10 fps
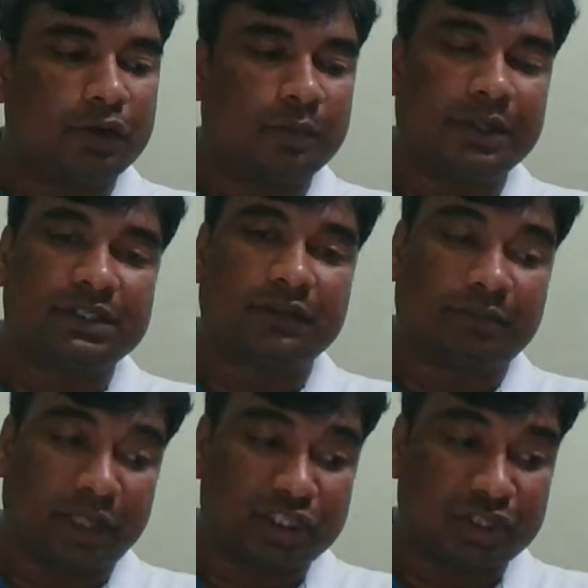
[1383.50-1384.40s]
to perceive
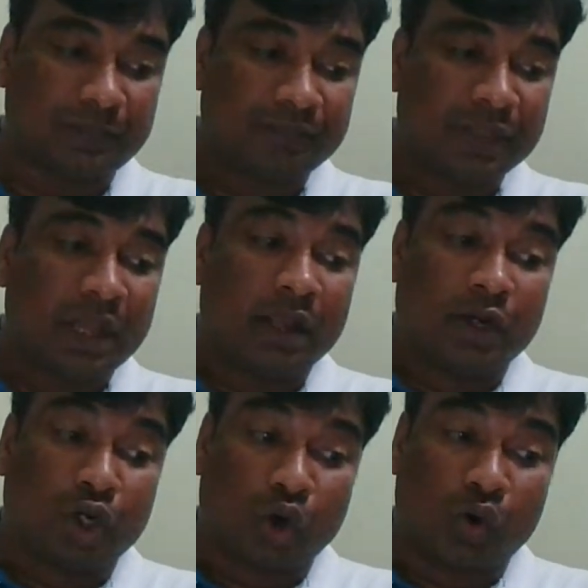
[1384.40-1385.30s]
pitch,
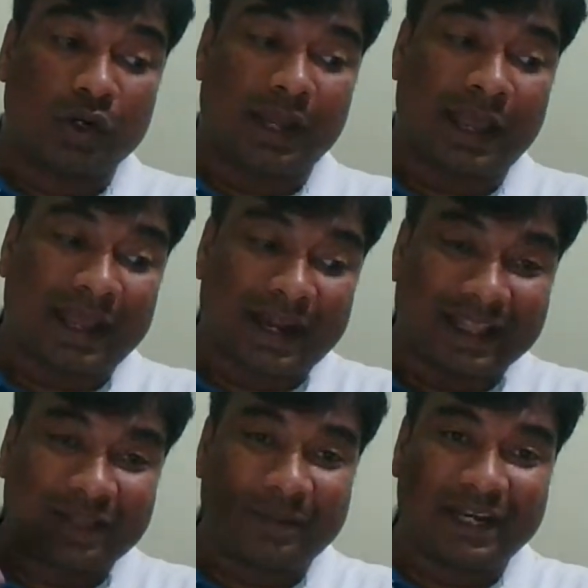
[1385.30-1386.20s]
tone, and
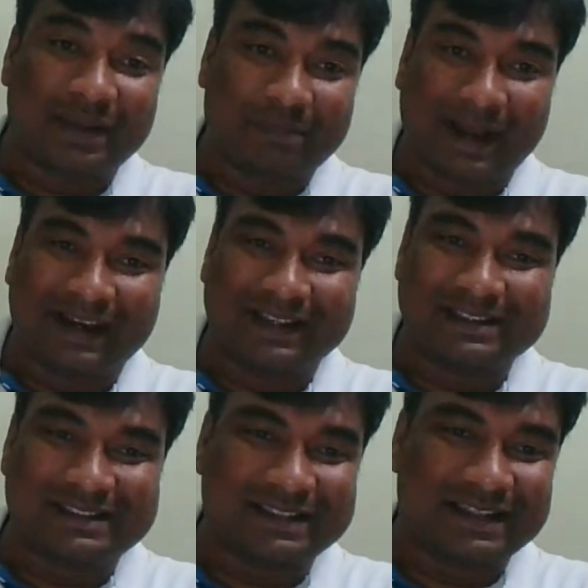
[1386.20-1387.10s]
rhythmic
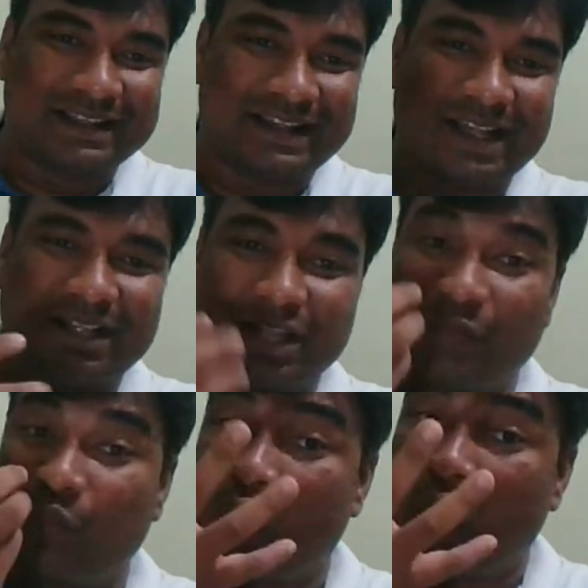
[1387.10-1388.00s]
patterns, the
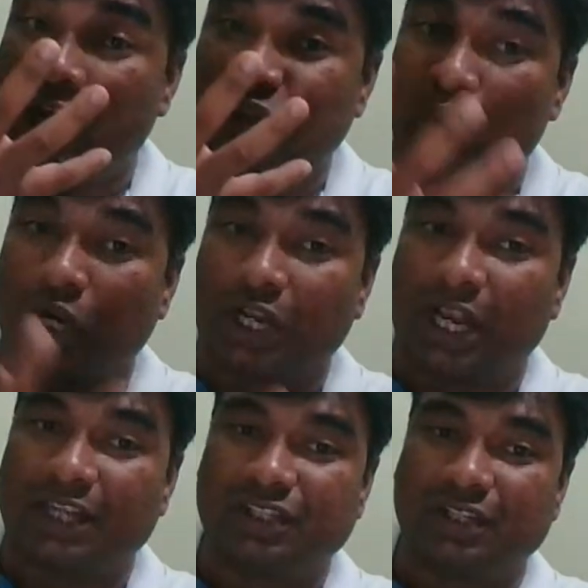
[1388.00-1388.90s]
voice
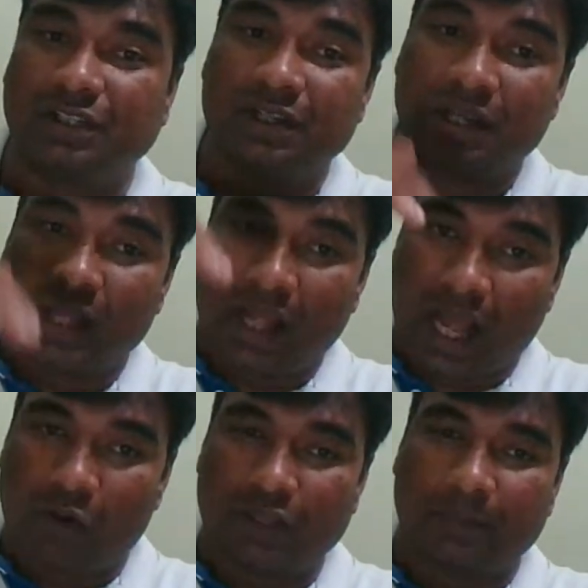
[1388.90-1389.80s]
modulation,
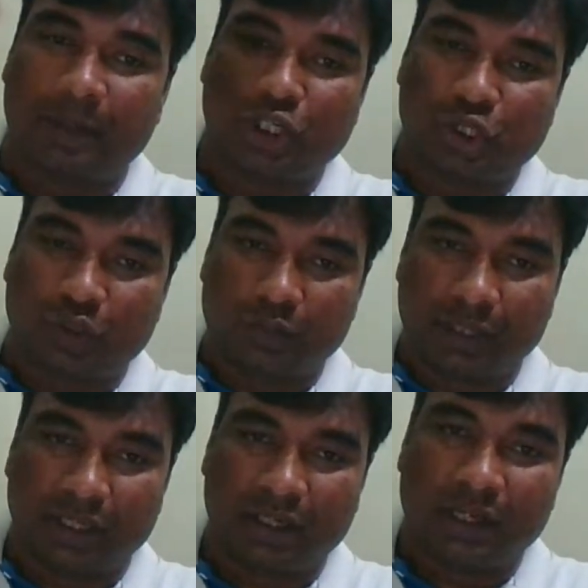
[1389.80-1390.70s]
how the pitch should
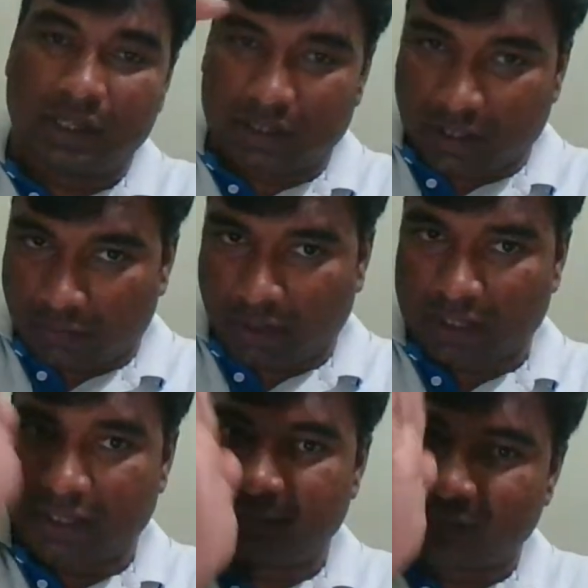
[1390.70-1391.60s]
be, the
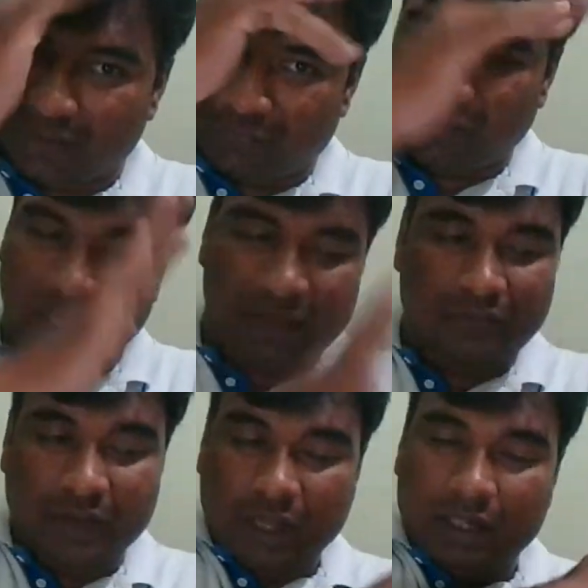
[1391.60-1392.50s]
rhythm, the
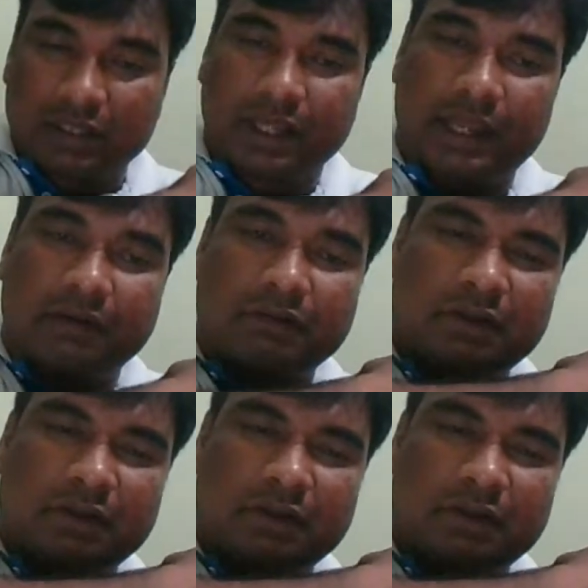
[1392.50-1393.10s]
wave. They're